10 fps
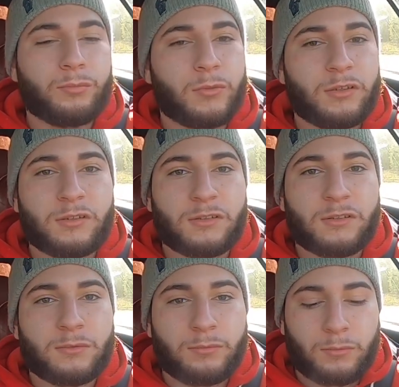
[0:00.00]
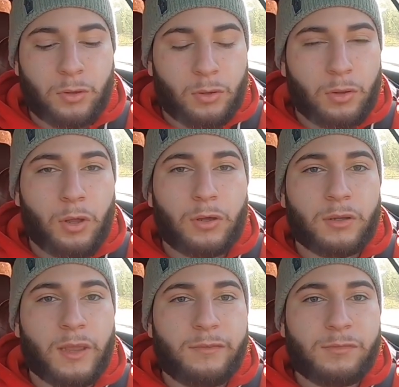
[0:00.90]
it just
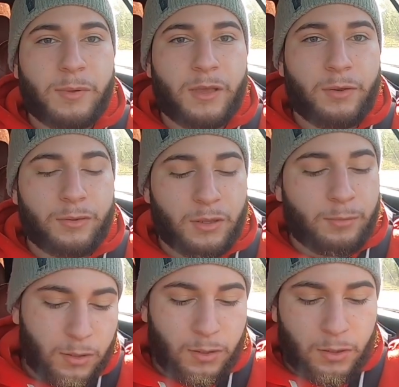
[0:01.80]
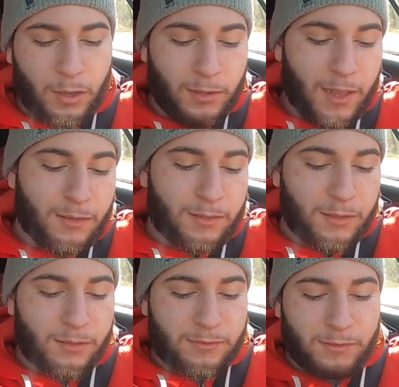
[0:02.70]
longer lifespan on them. A lot of
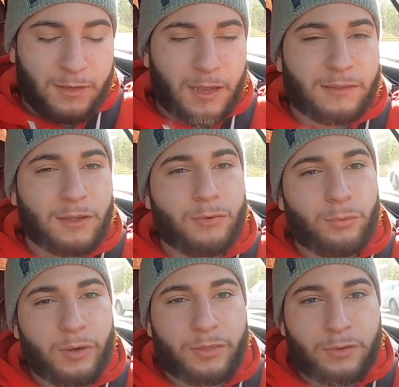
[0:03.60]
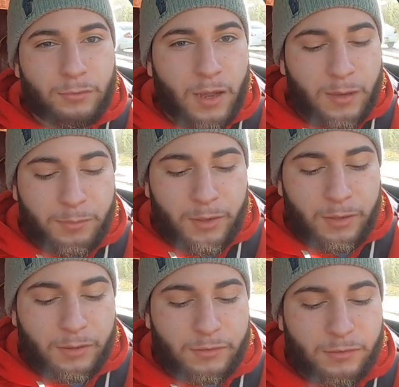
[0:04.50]
things got done with the rod
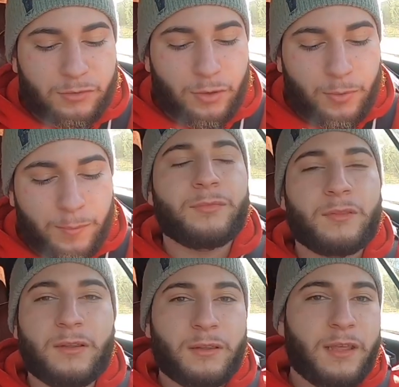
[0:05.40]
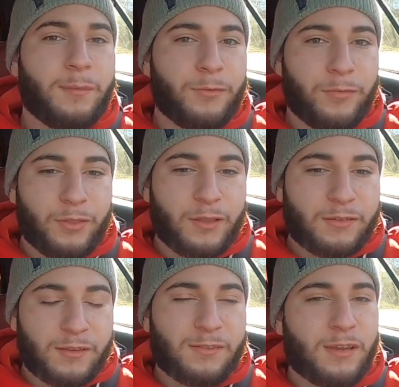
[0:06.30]
bearings, so the labor for
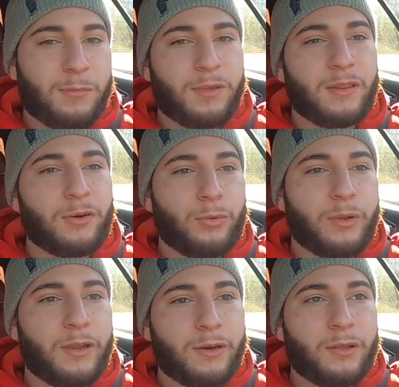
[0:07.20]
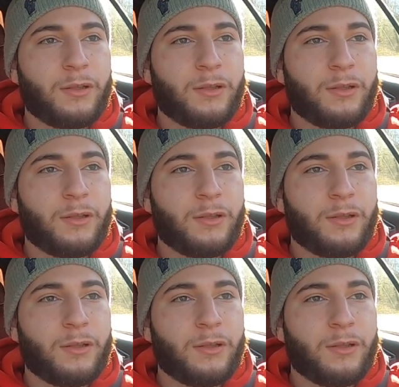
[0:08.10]
this is gonna be a little weird.